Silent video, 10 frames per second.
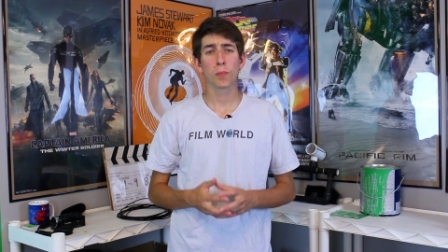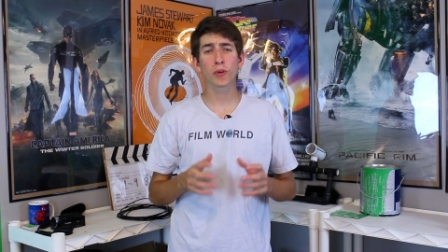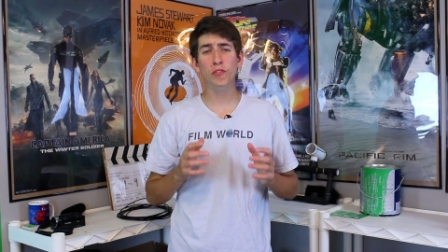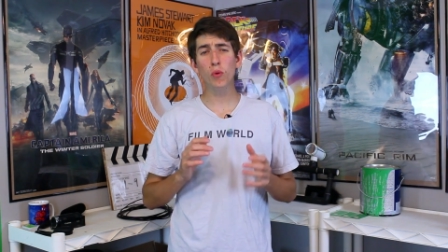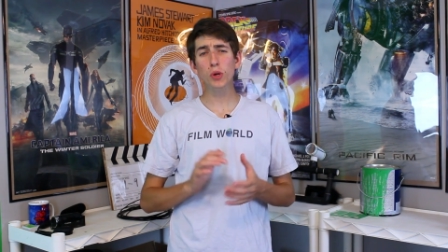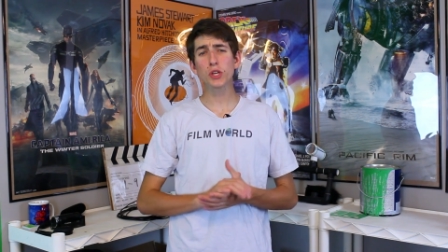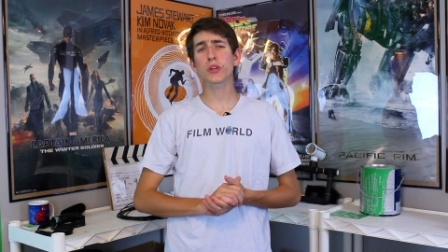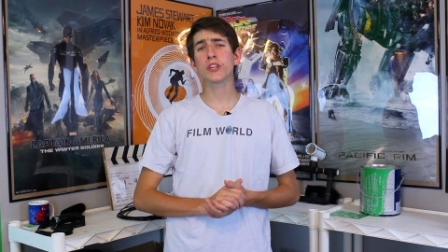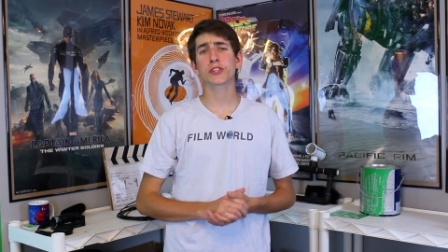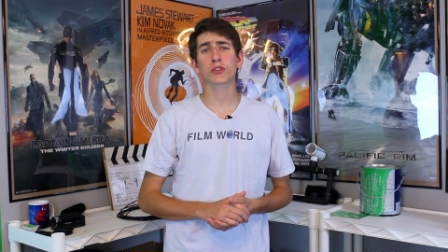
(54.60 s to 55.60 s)
Before
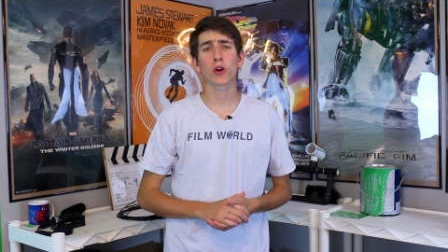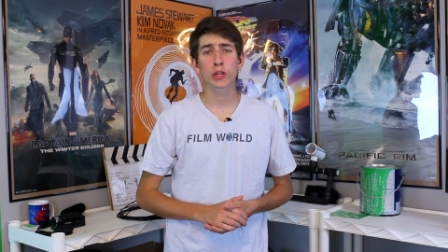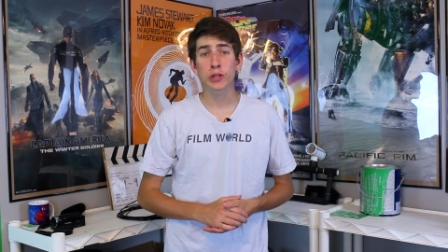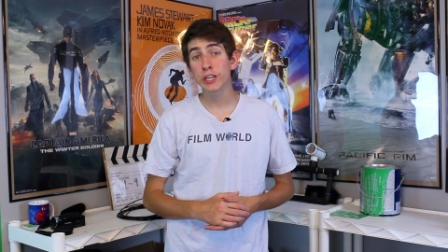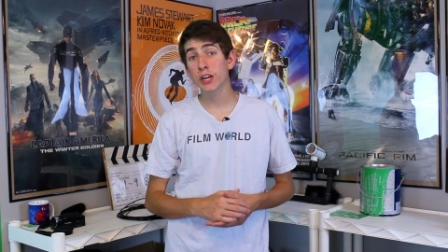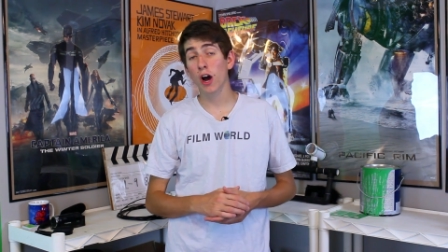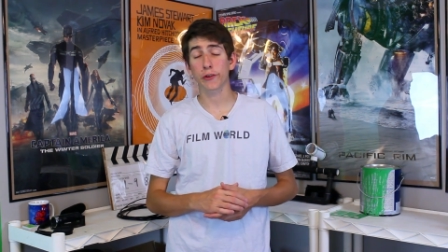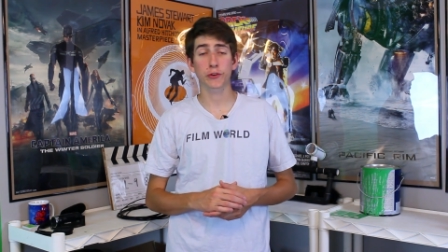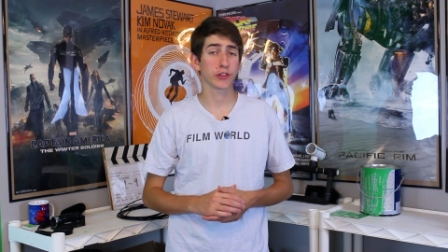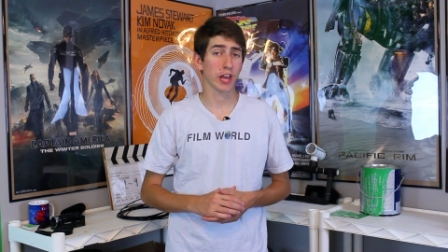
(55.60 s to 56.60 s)
you can start, you need to
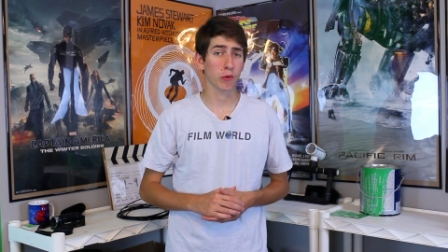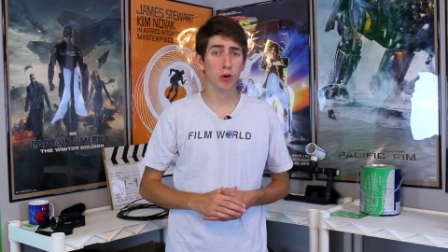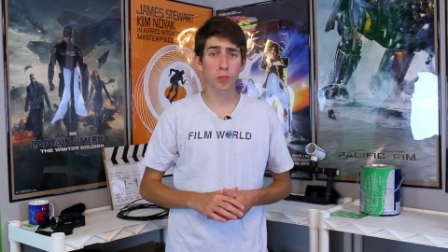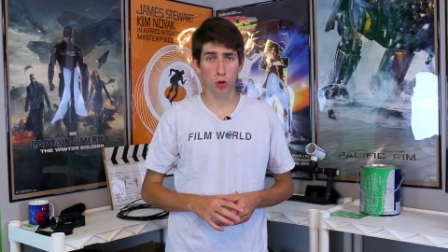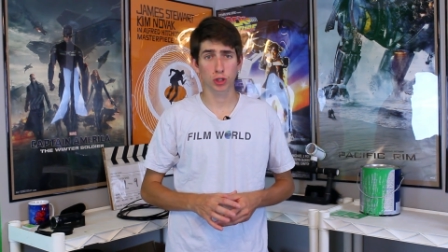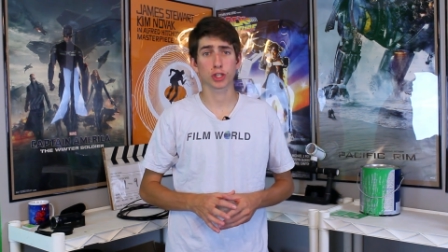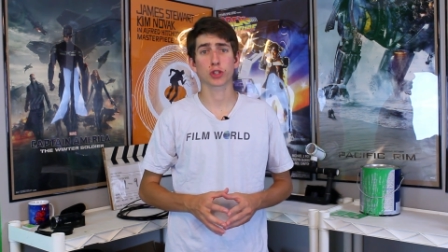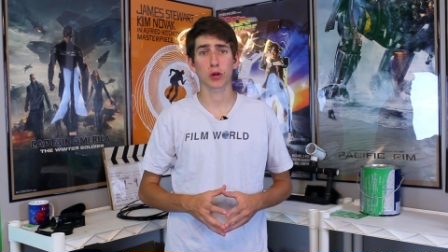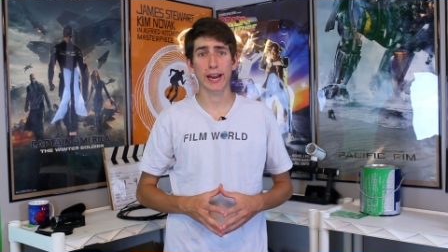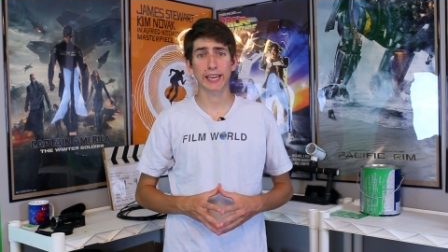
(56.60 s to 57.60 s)
understand what motion
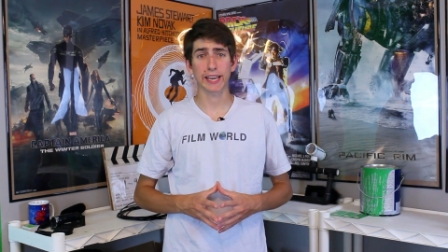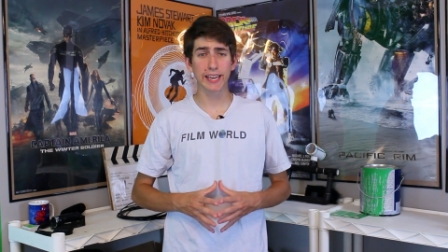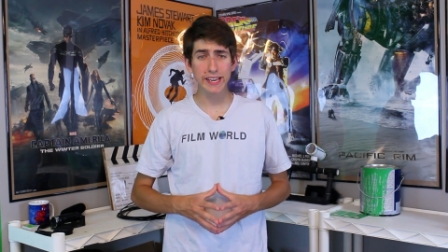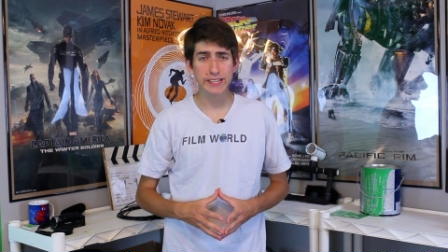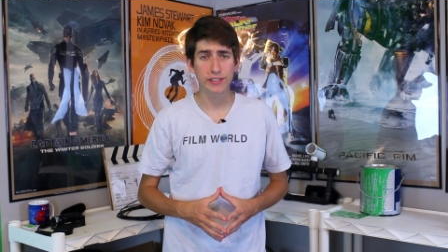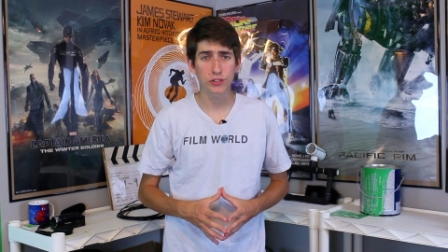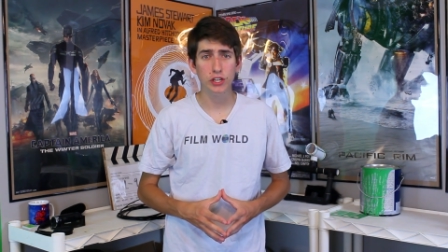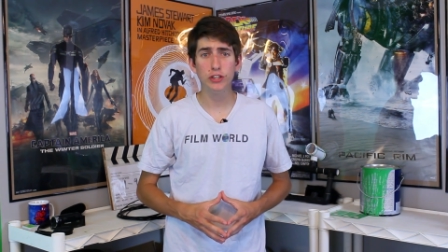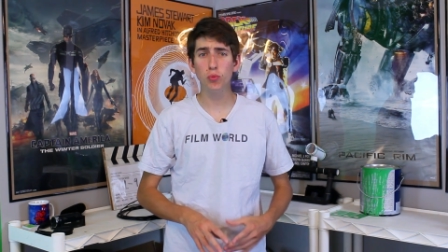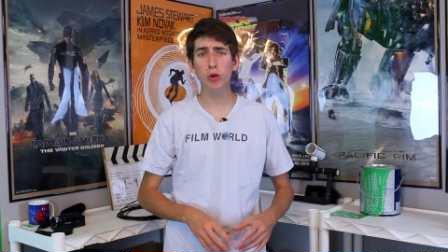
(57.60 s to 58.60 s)
tracking is.
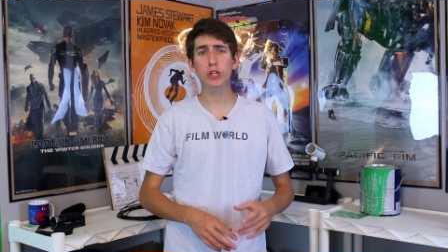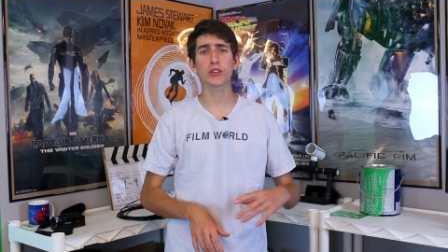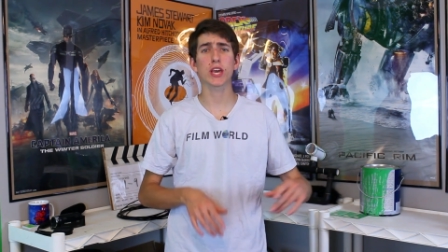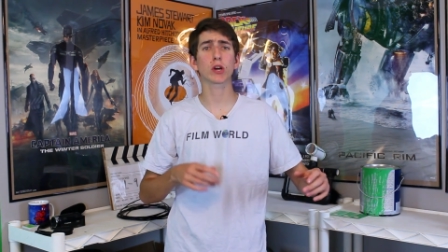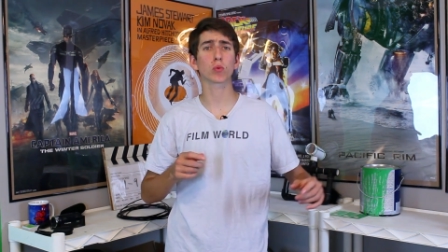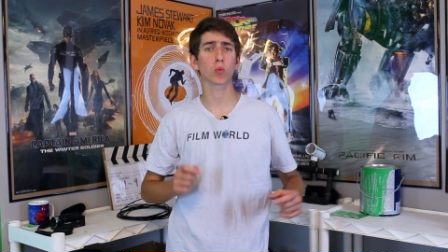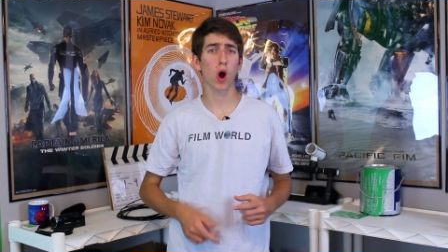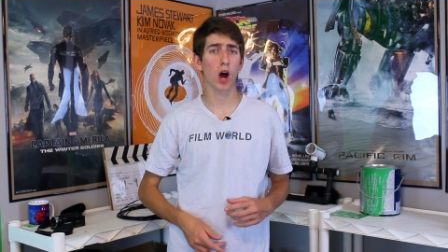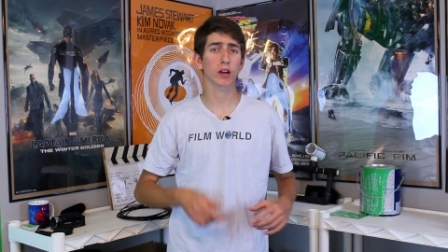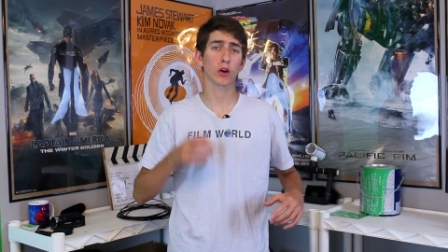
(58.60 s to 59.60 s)
It's where you take a
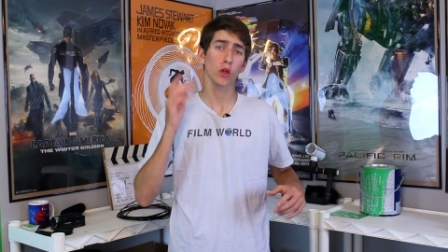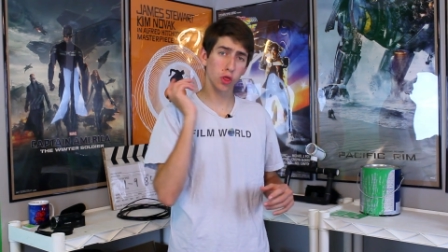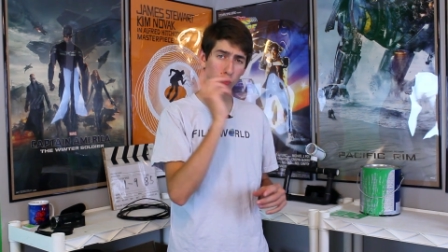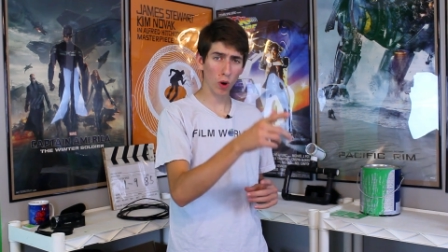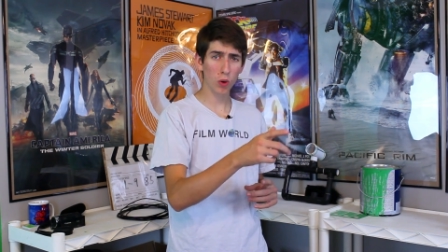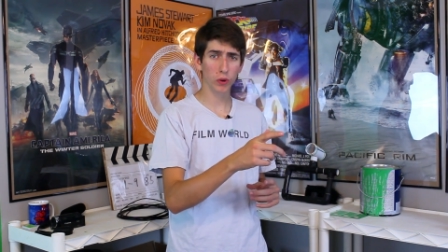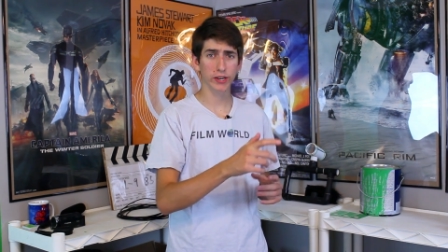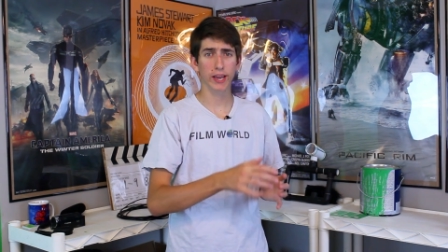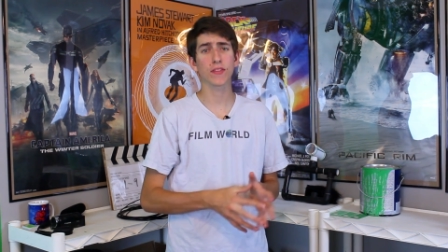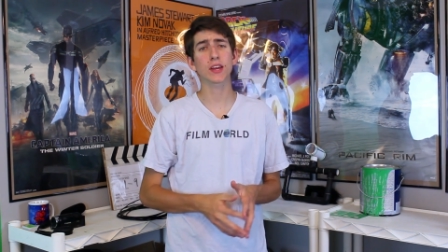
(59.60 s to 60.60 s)
rock, throw
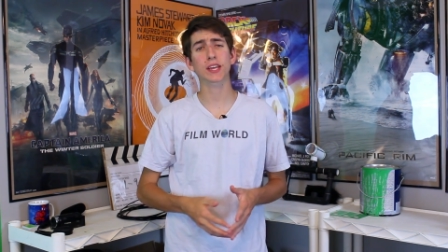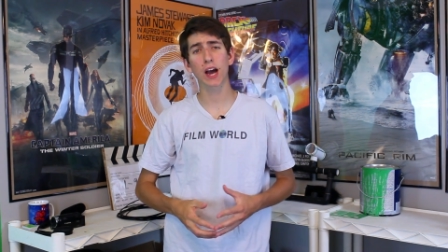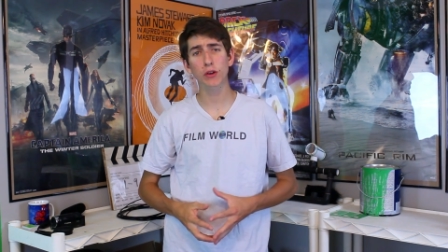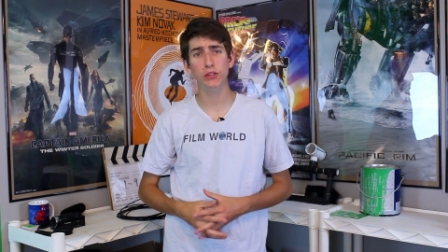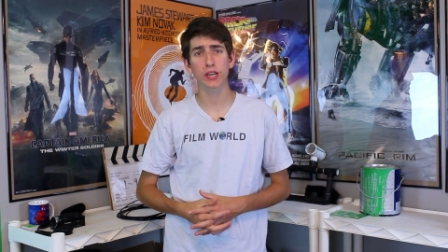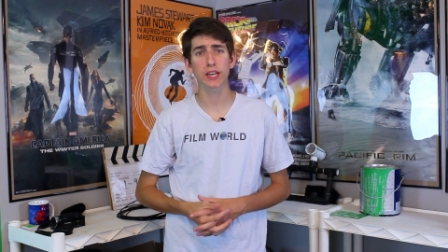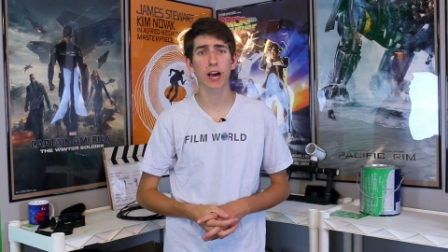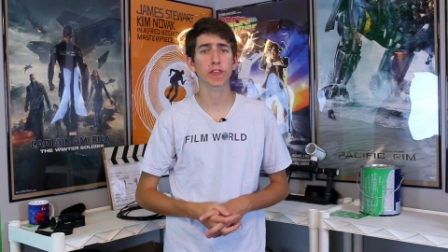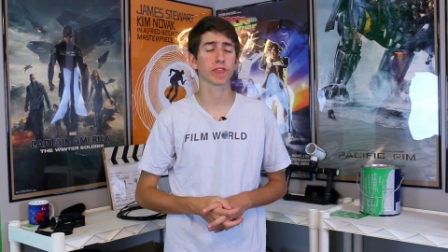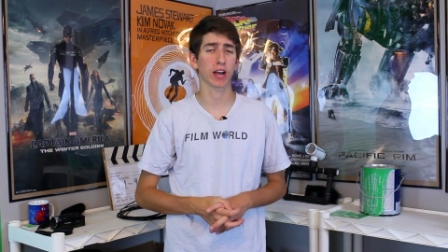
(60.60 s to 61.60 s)
it, and then calculate
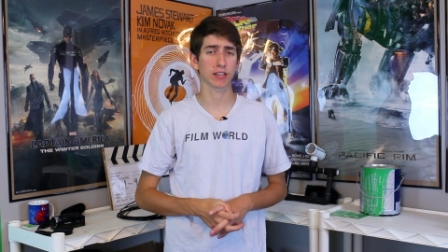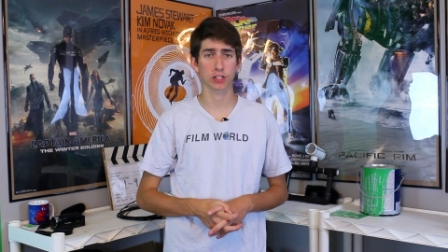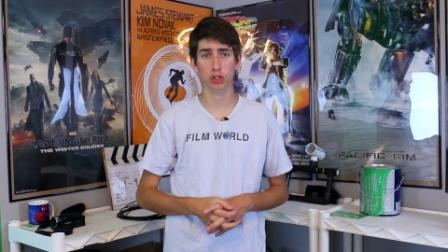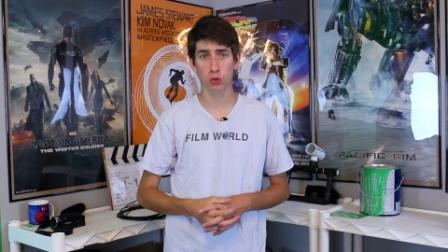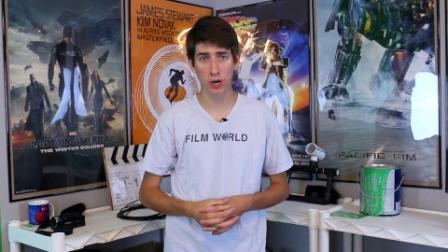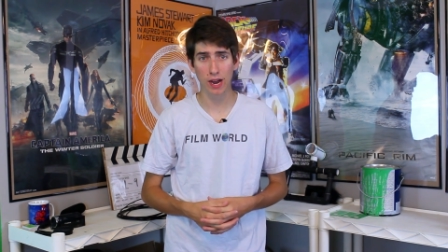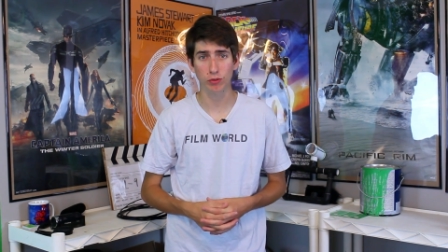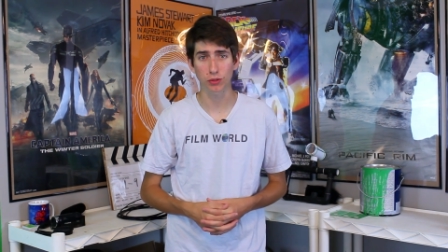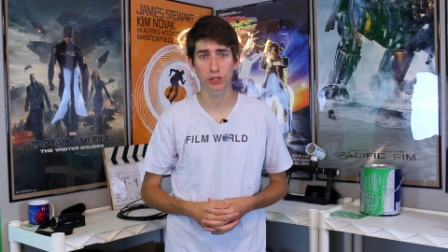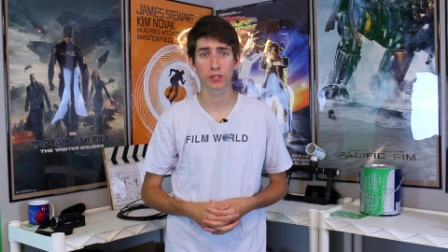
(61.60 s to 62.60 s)
how fast it
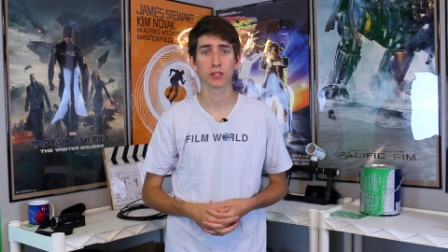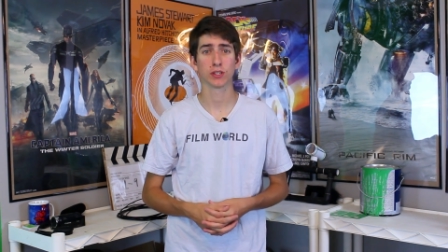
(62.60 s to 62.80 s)
traveled.